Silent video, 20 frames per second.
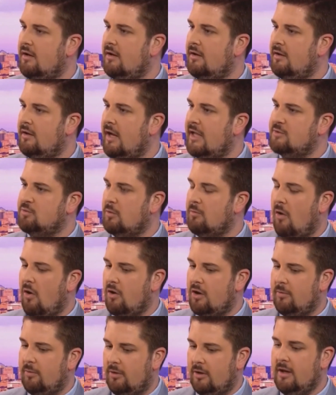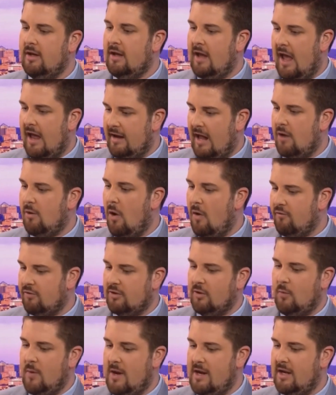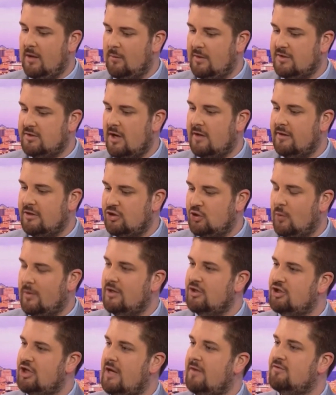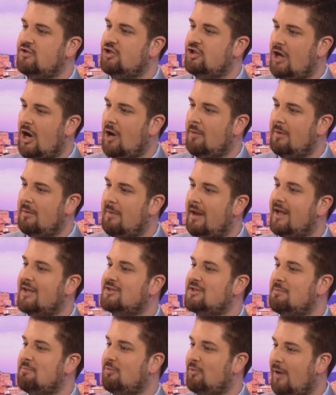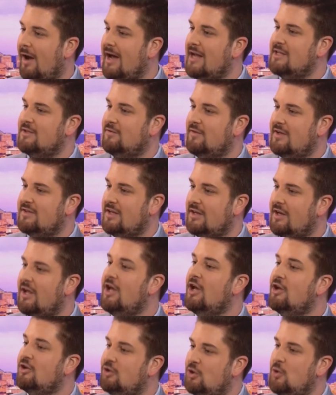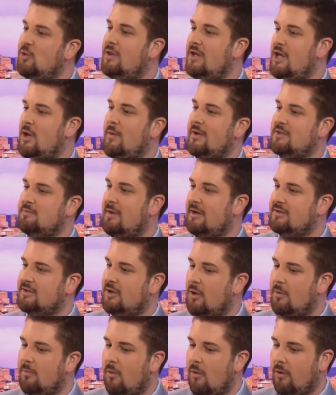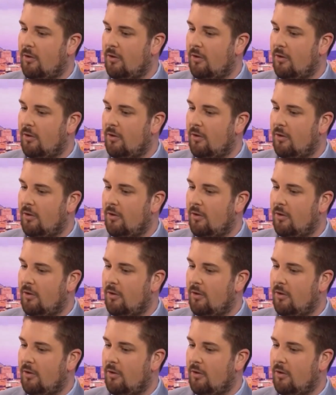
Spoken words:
It's remarkable. And now over the weekend, we saw the Joint Chiefs Chairman make a surprise visit to the U.S.-Mexico border.